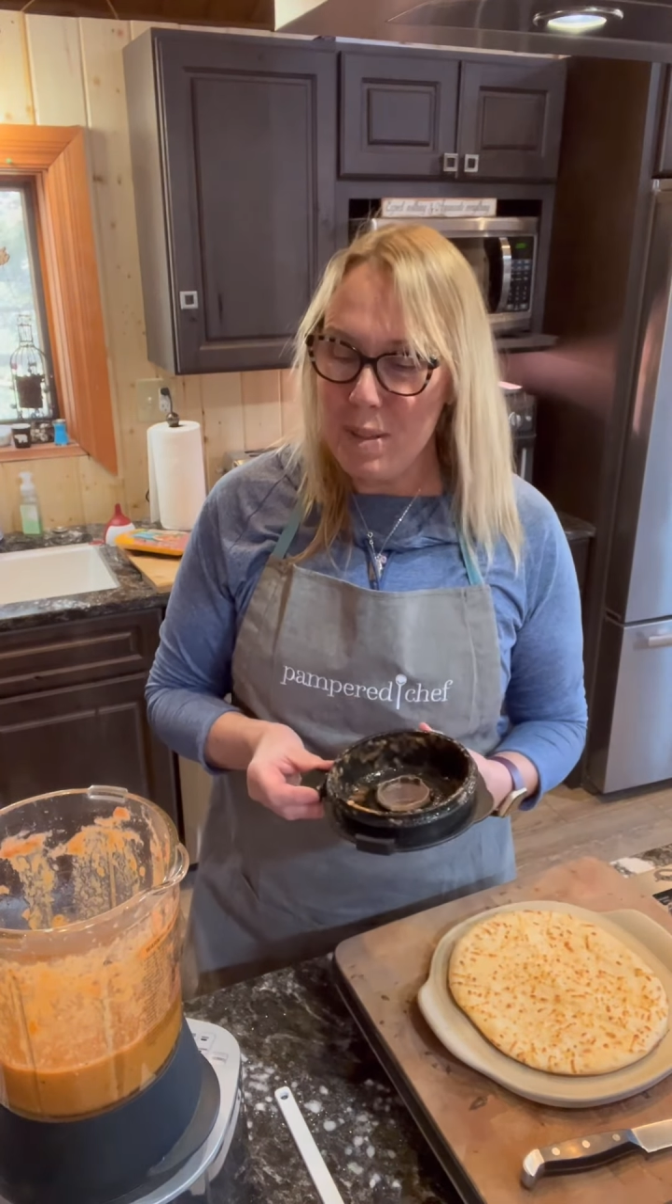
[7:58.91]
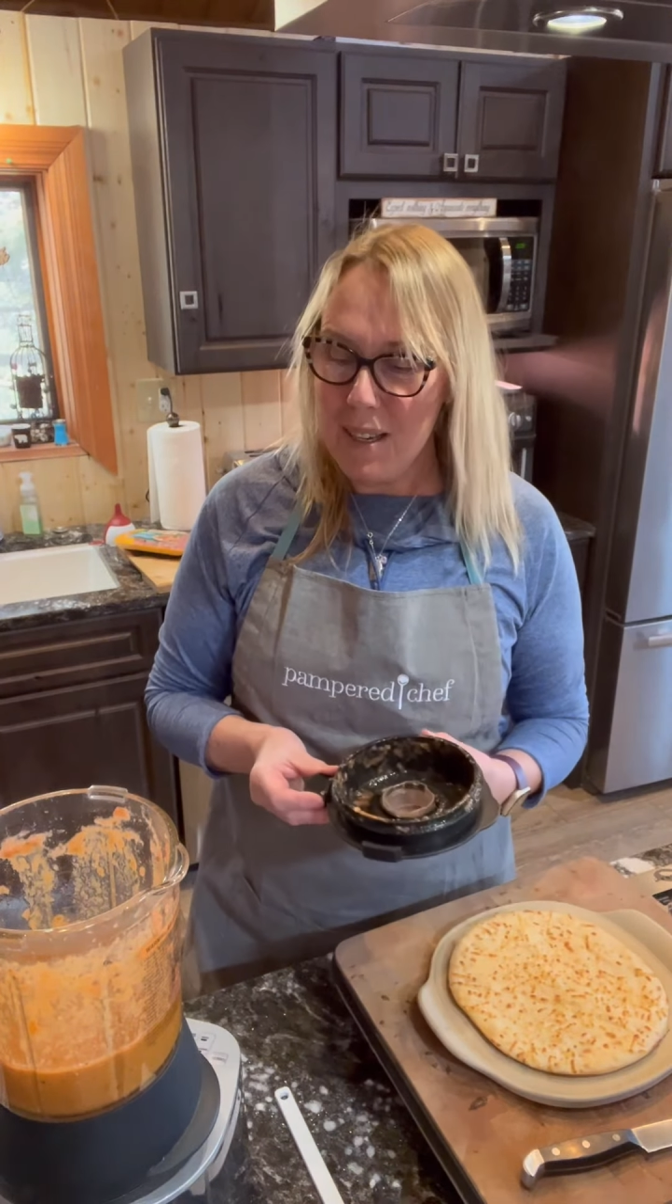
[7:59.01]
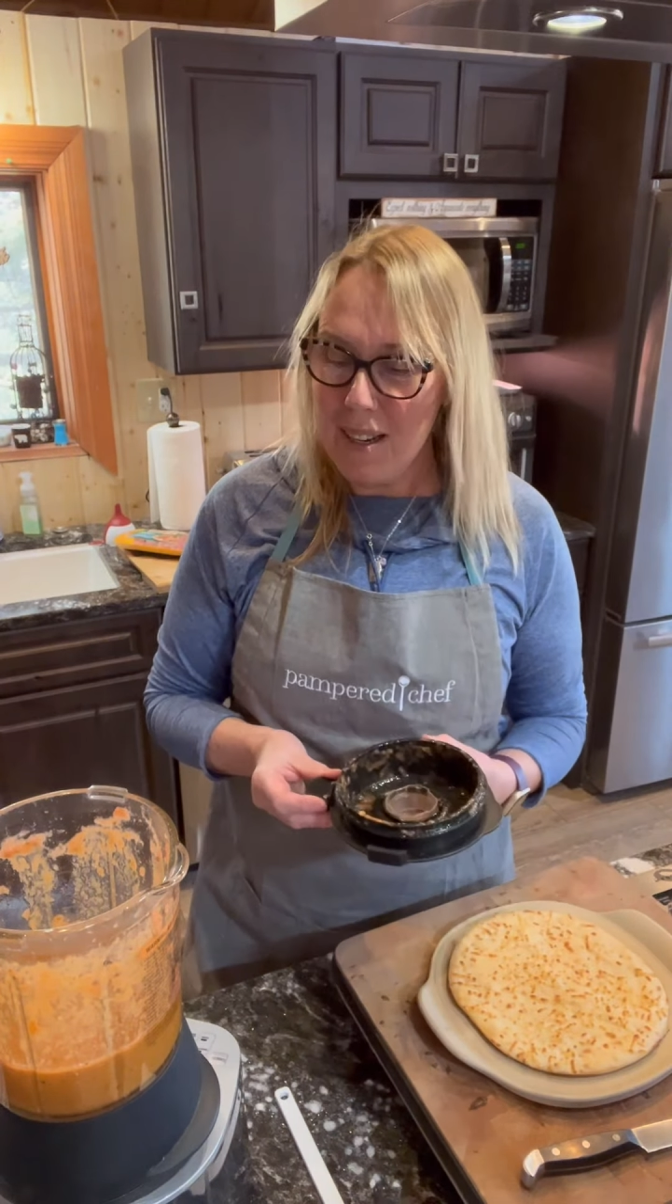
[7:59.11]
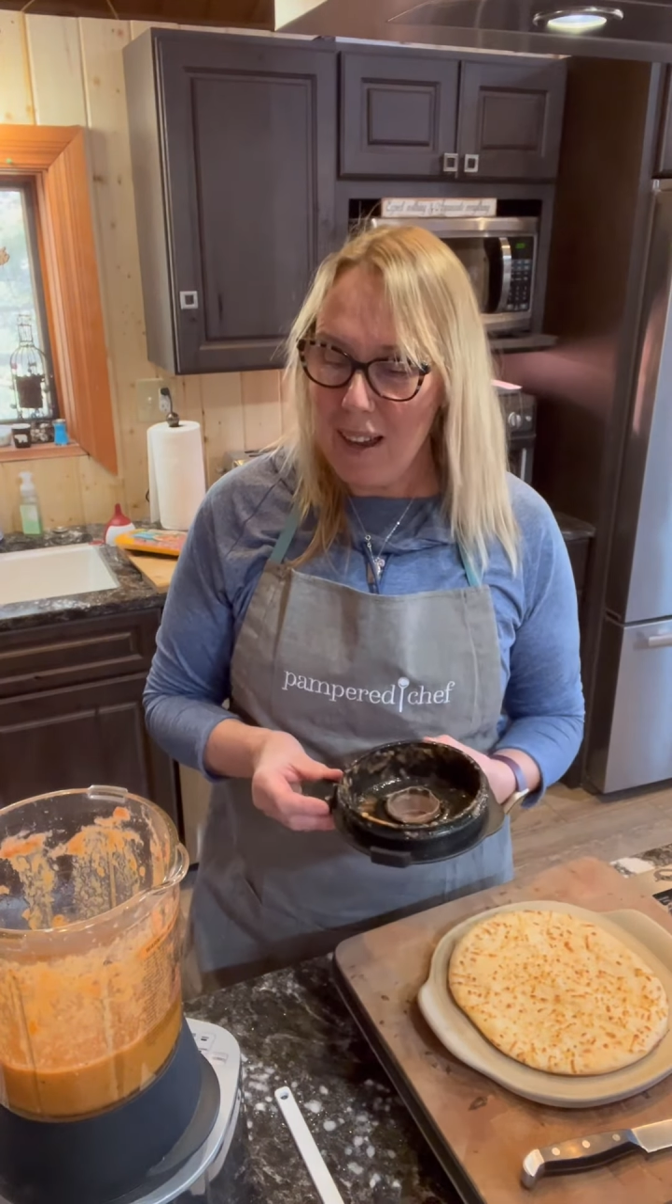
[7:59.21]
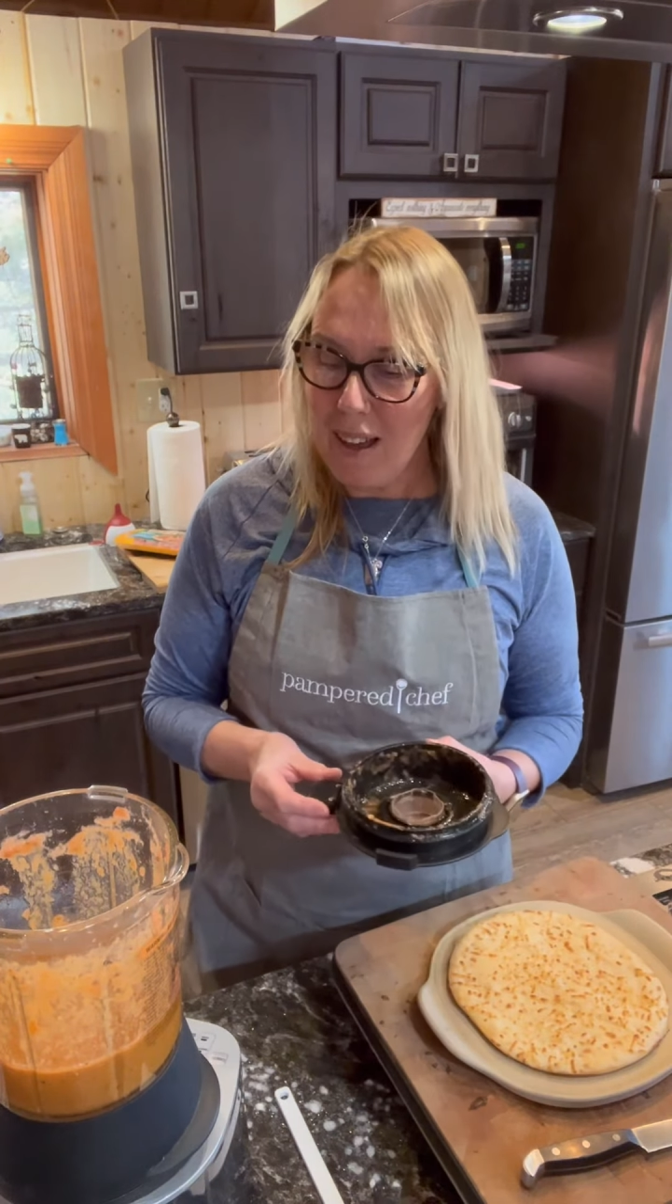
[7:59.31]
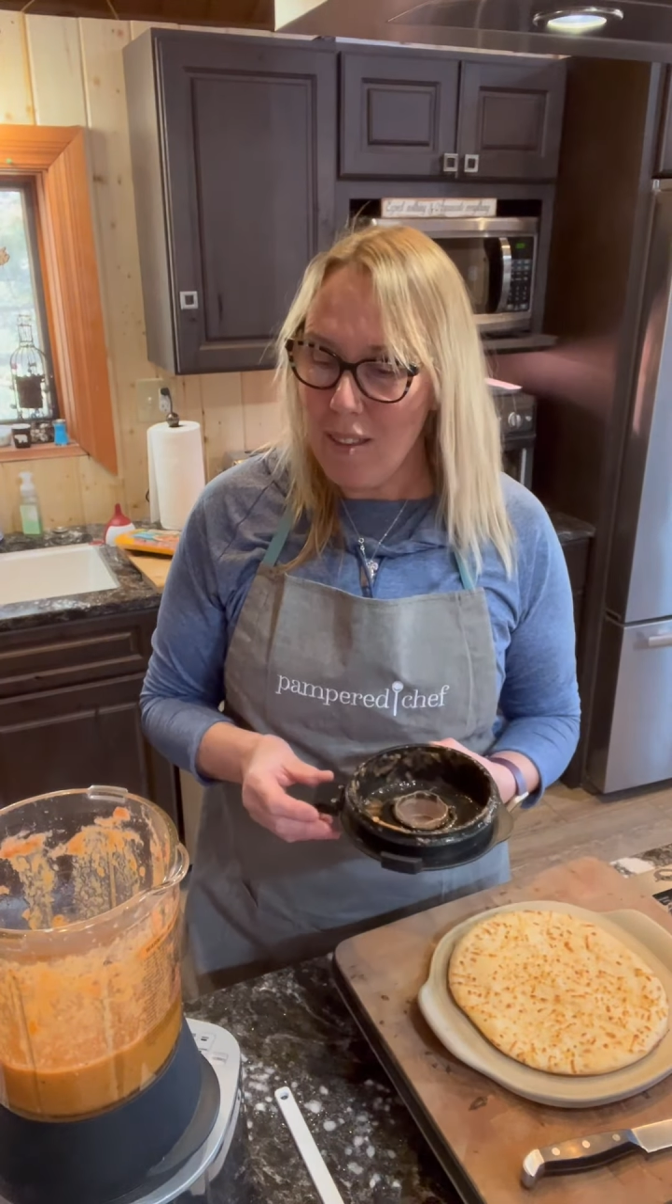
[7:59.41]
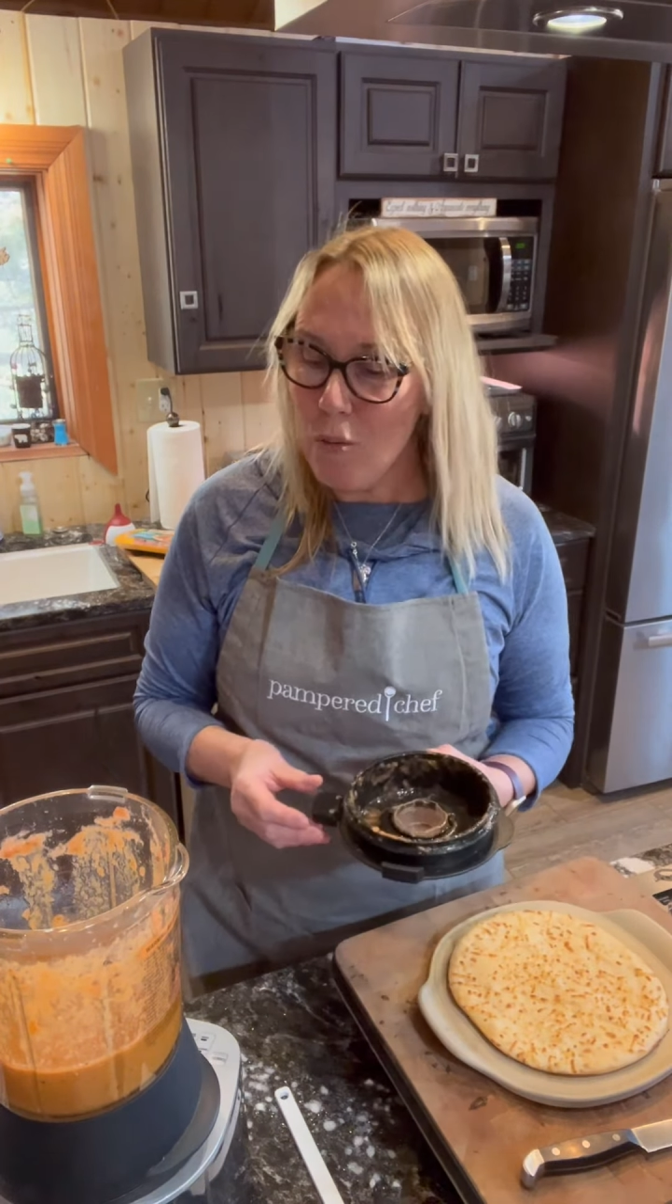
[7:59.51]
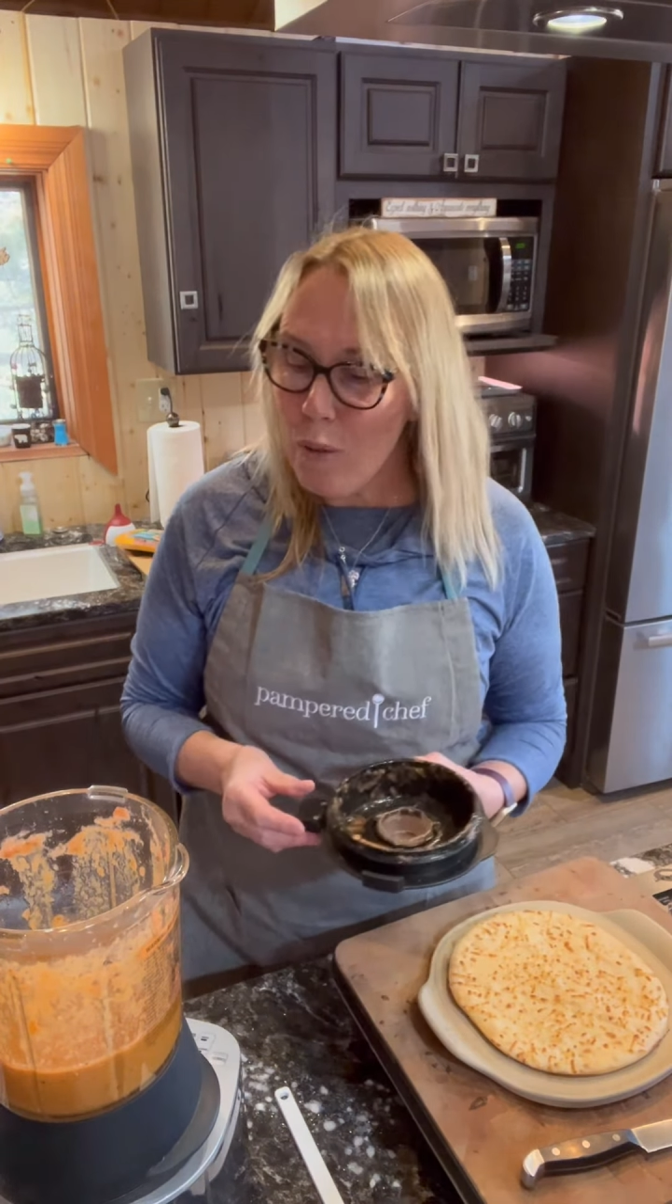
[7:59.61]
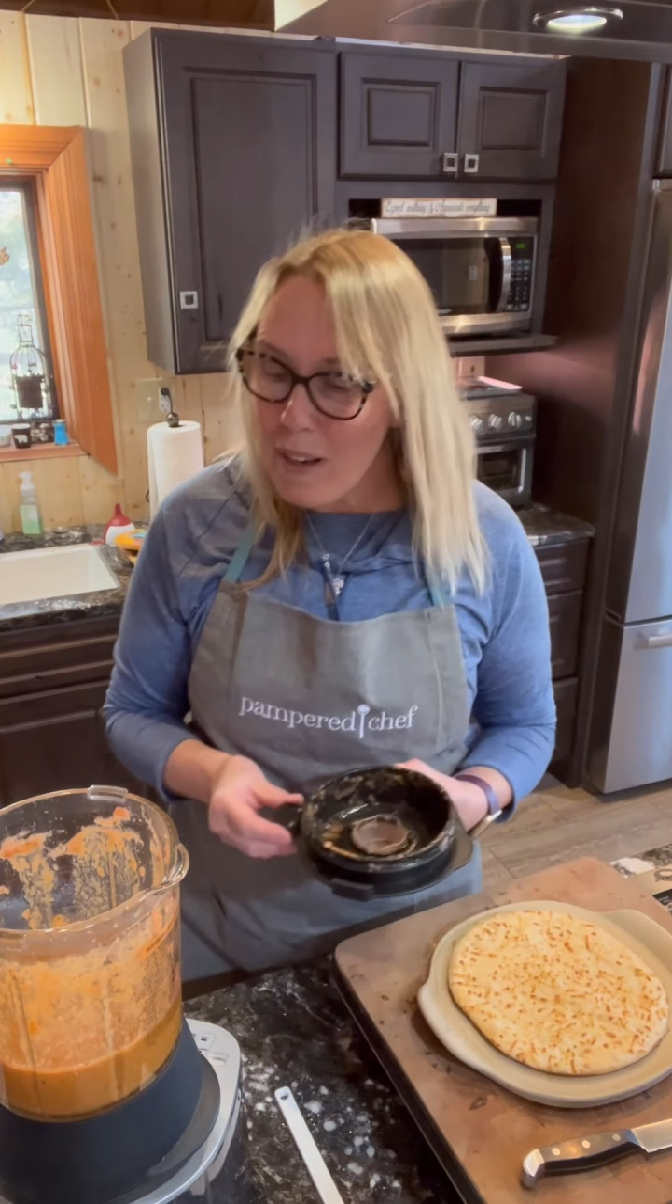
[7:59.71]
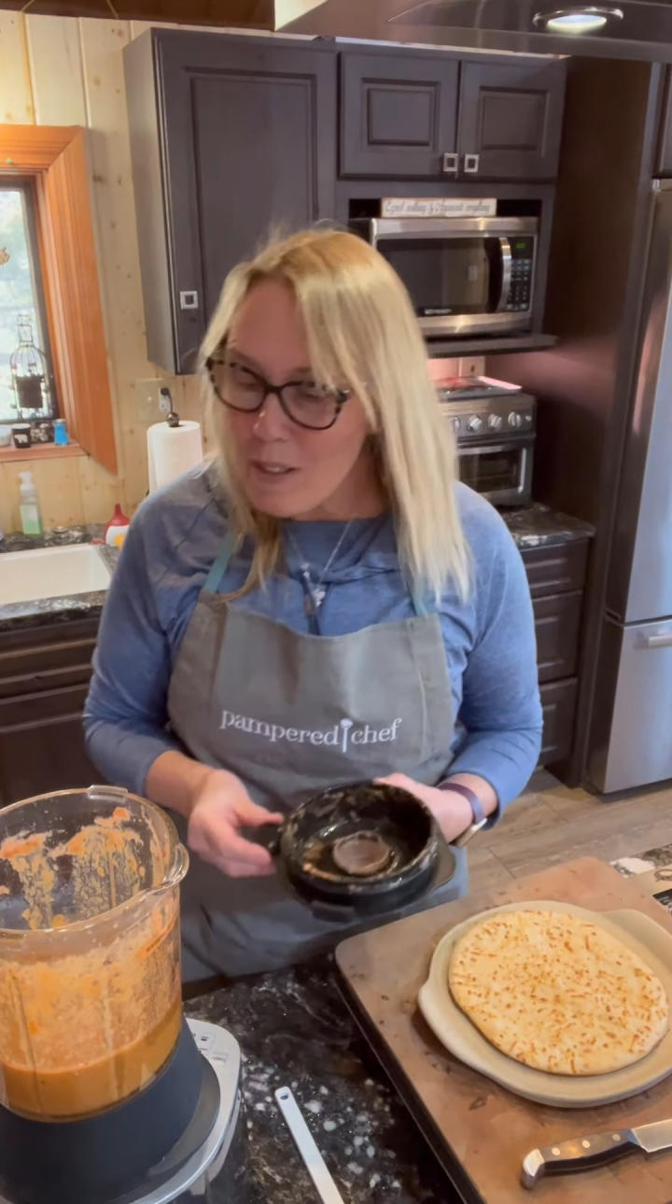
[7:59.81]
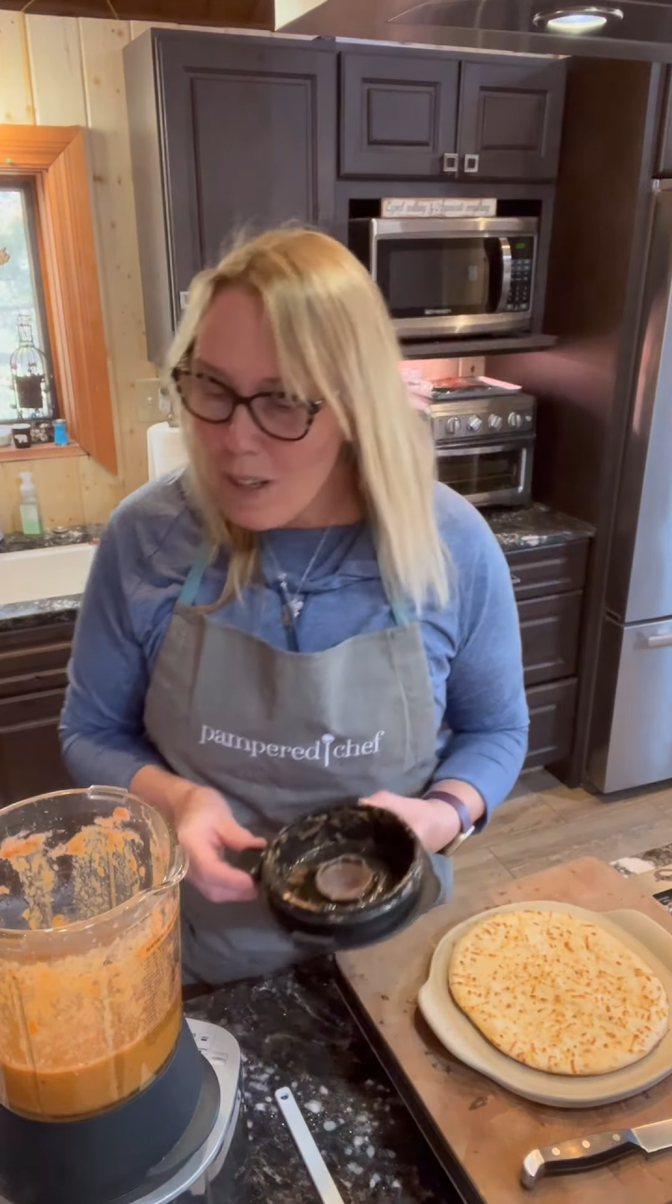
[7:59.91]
and the rest